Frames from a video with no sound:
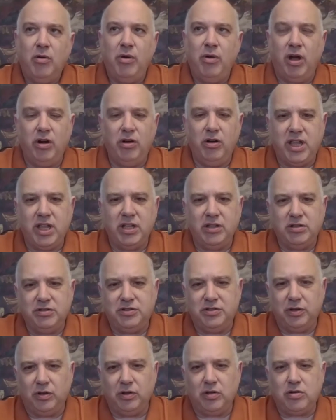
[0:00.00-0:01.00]
We are looking
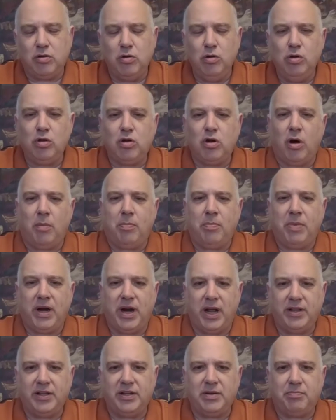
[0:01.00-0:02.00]
to drill Cool
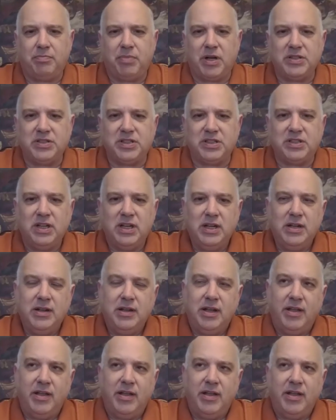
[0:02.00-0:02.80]
Cop, another deposit.